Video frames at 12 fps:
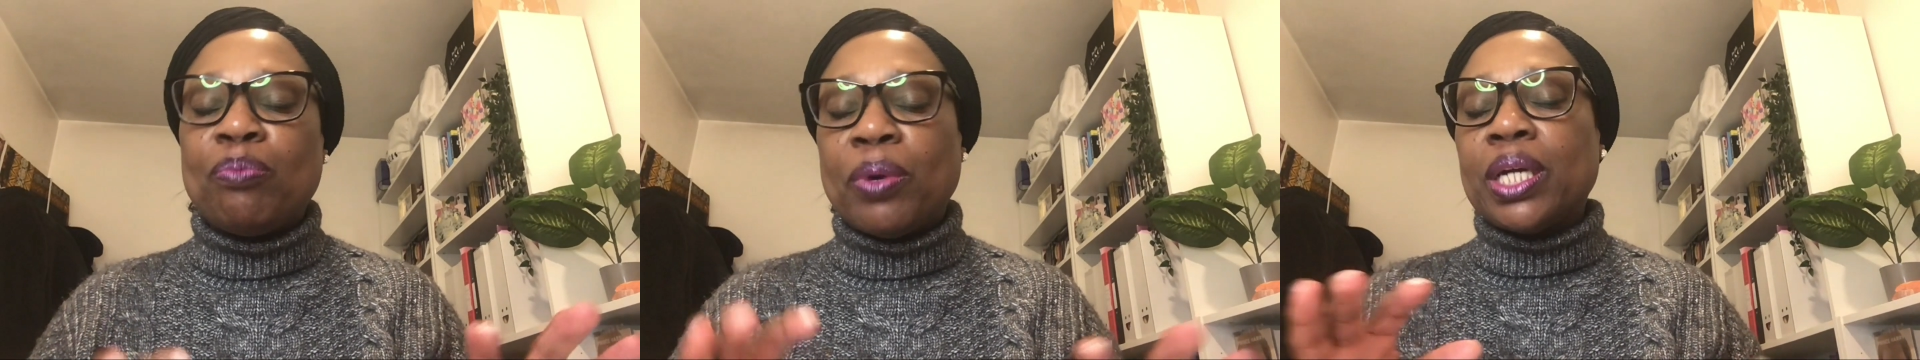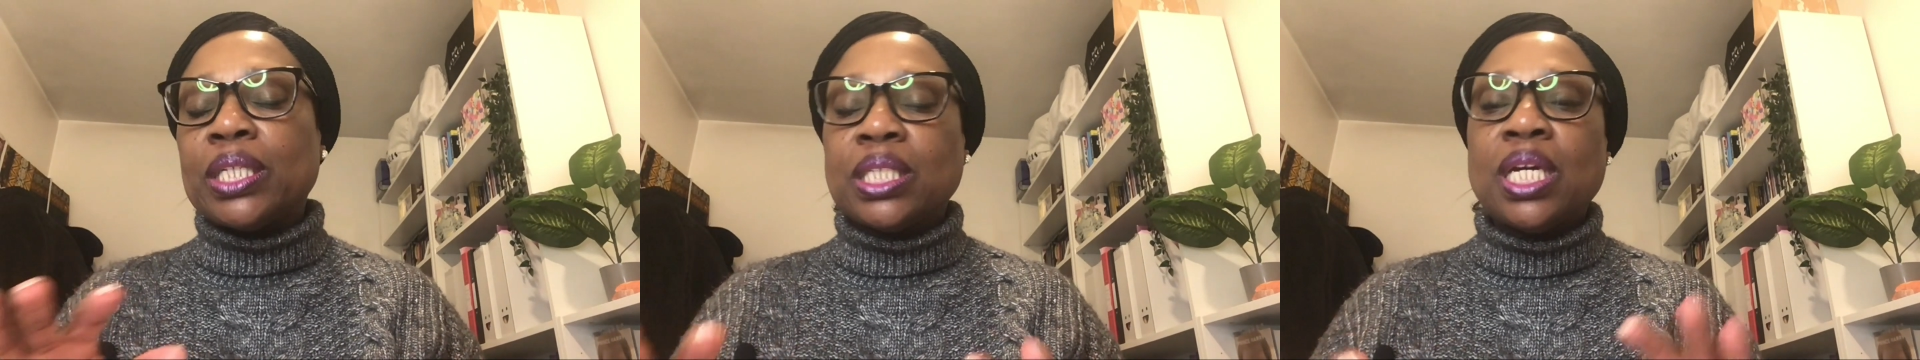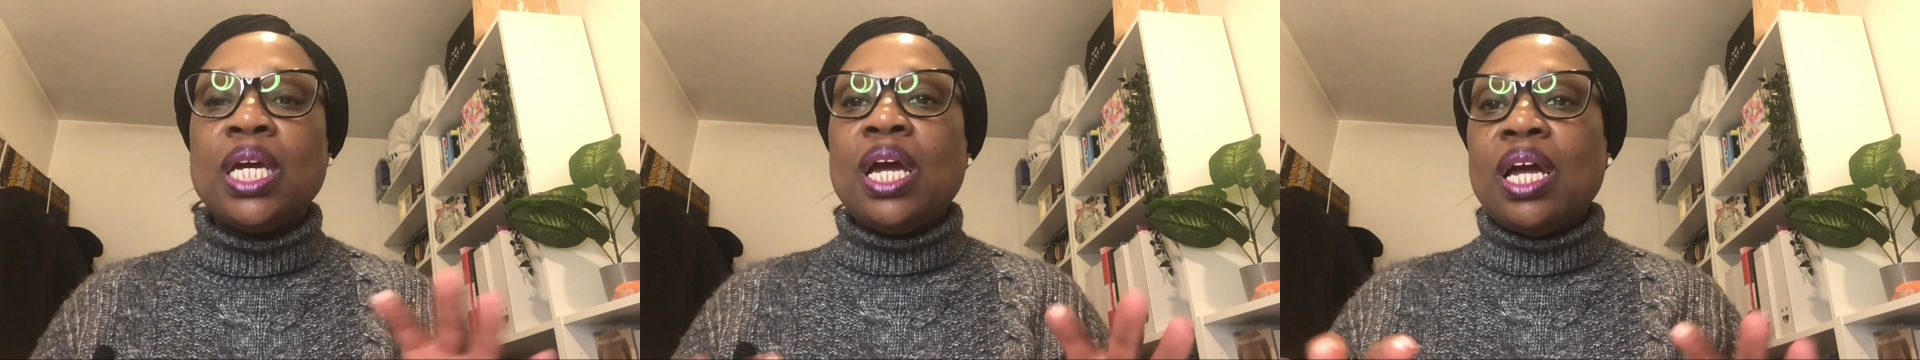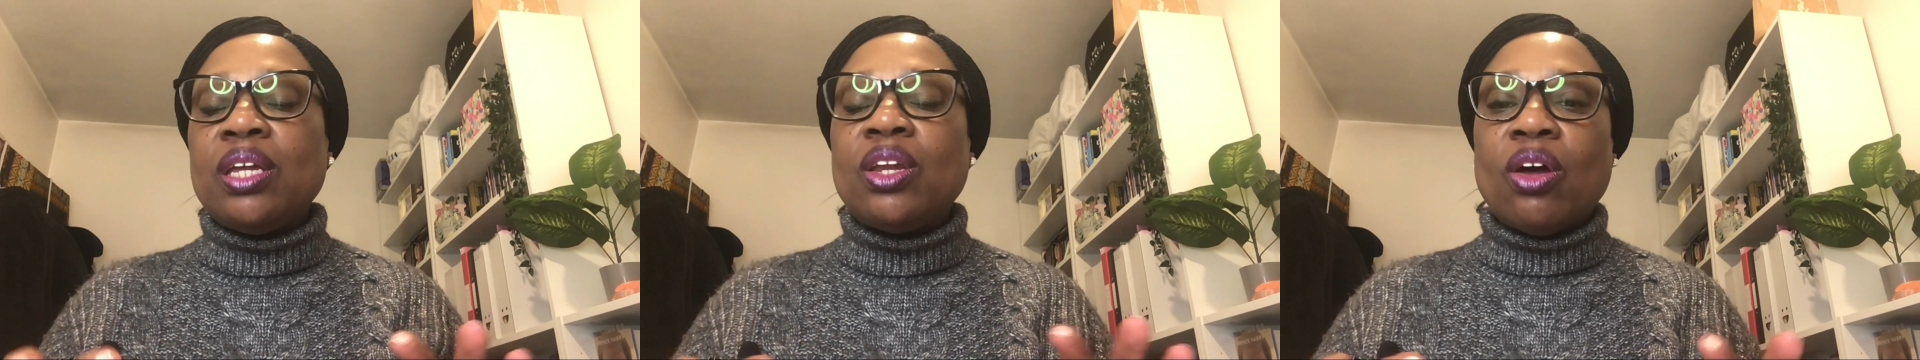but
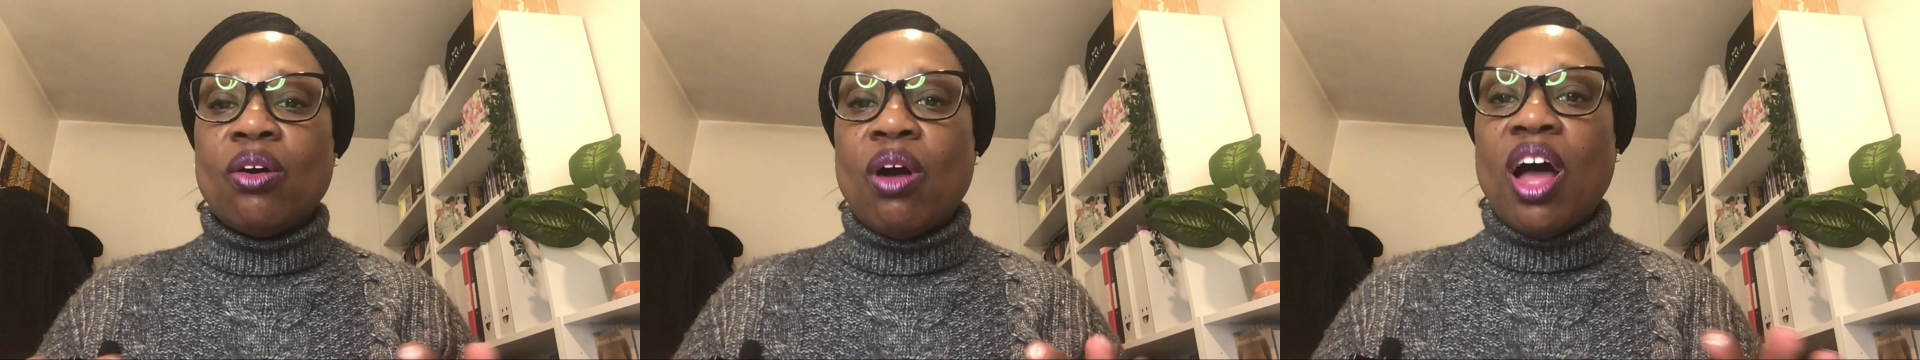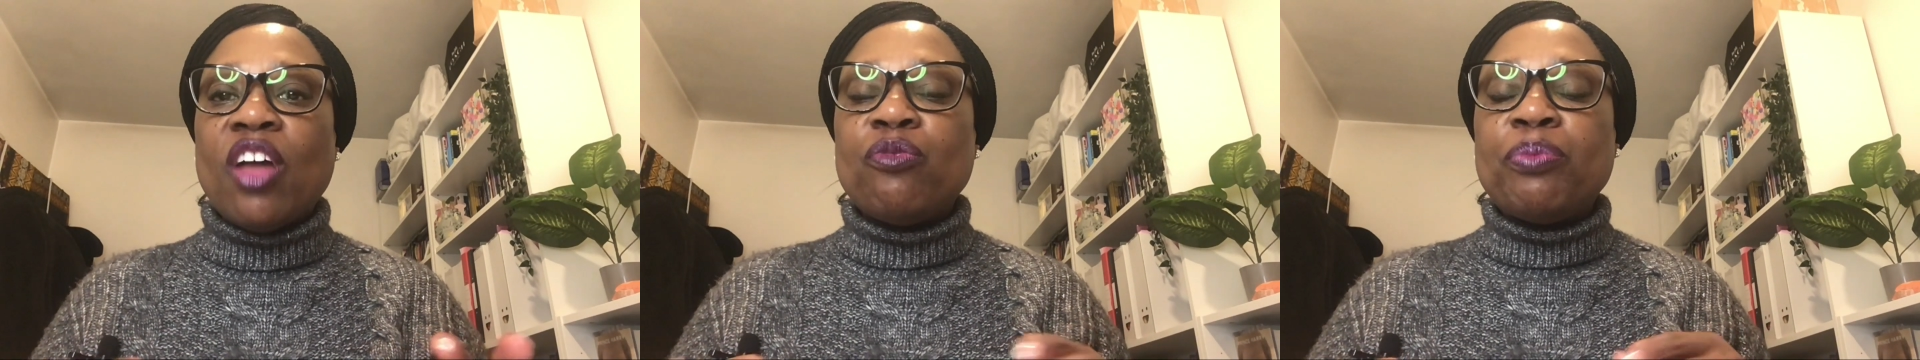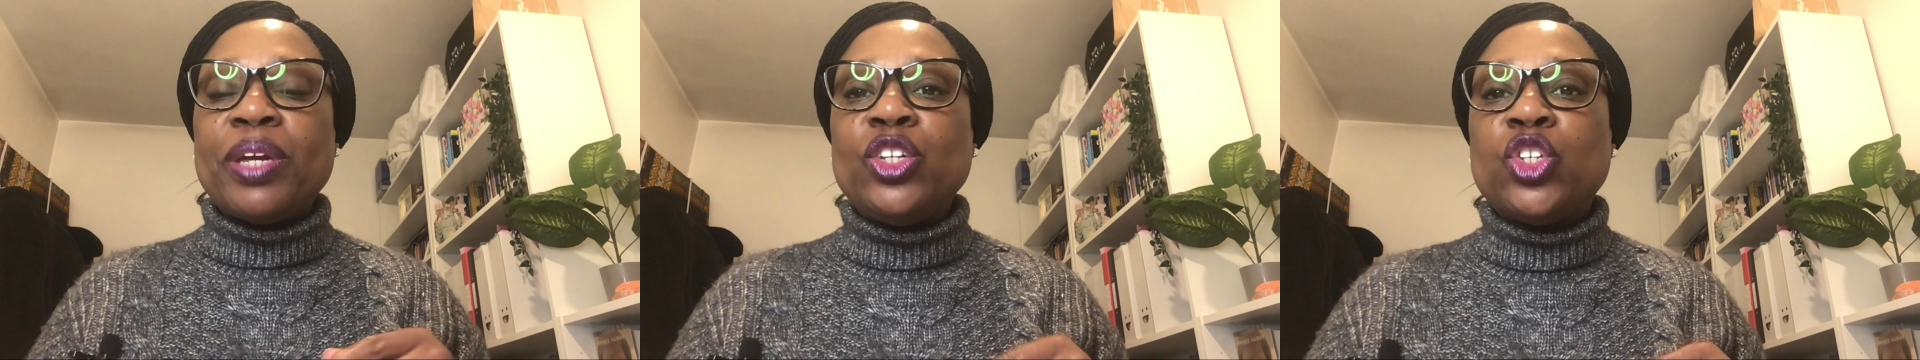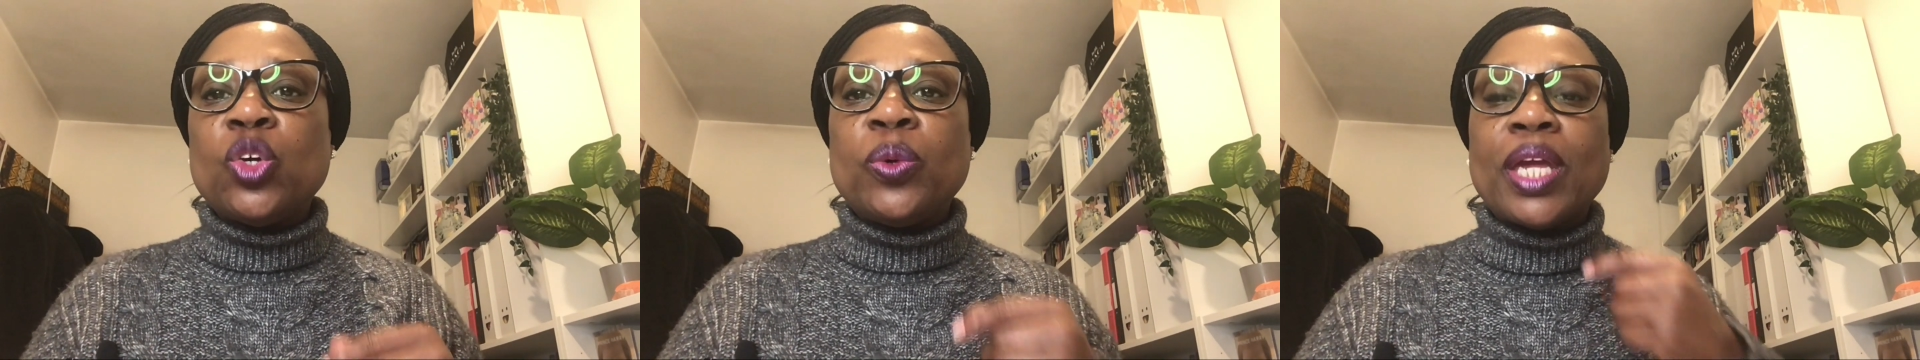you know, I've been
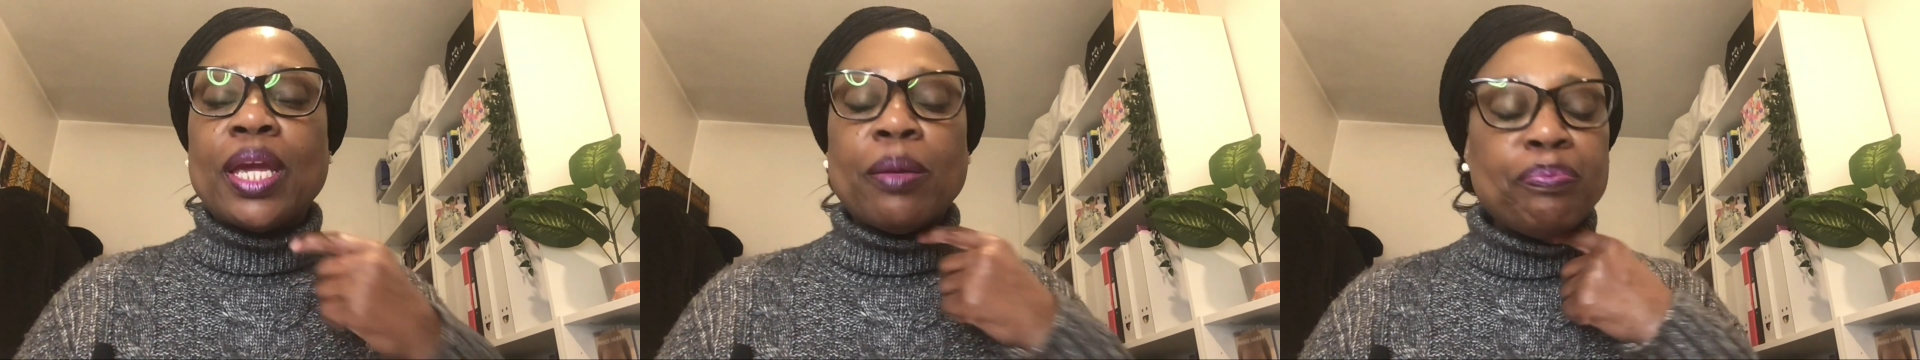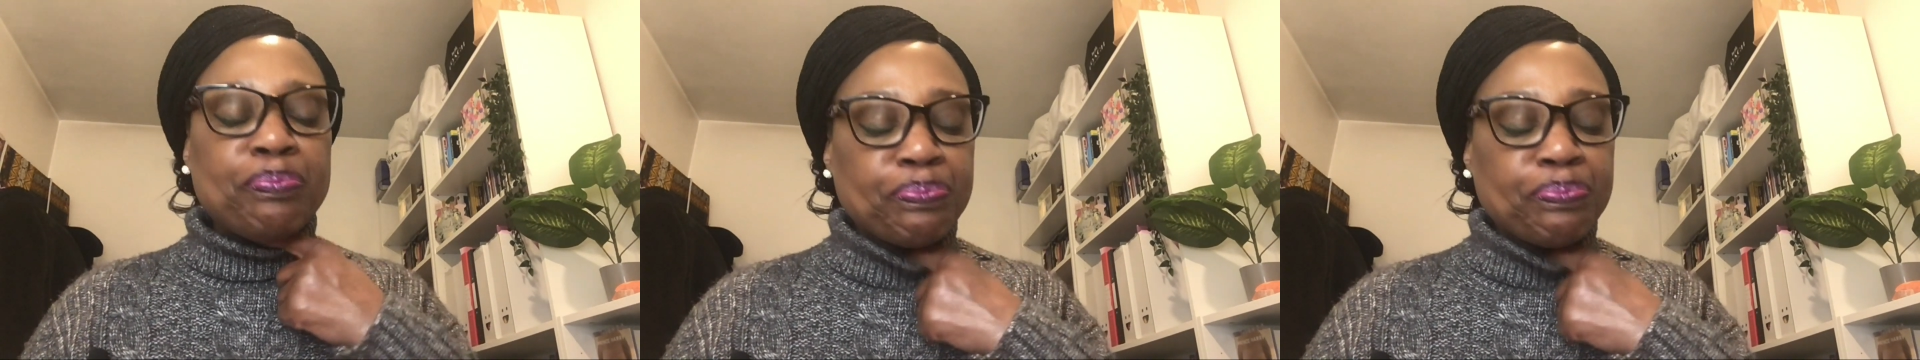doing it.